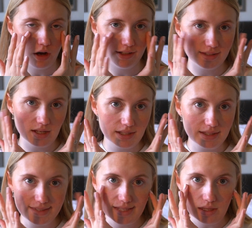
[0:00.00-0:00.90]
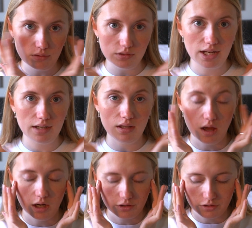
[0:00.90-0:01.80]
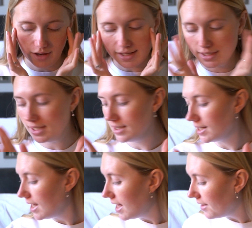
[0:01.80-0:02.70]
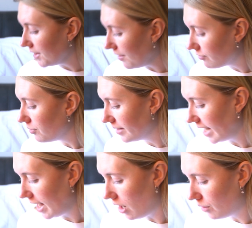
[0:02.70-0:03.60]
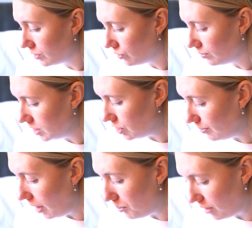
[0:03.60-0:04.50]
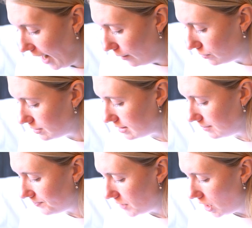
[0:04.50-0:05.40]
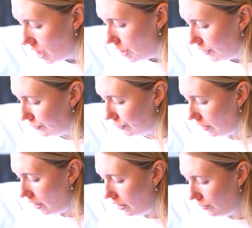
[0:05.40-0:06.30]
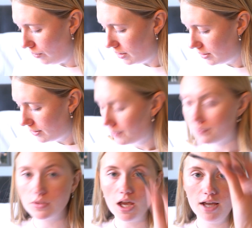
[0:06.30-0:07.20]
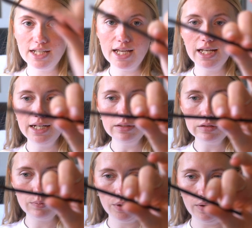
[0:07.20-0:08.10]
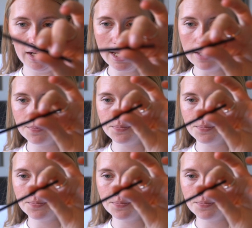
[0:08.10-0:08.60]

eyes are concealed and colour corrected. Then from there I would normally do my brows. So I take a little spoolie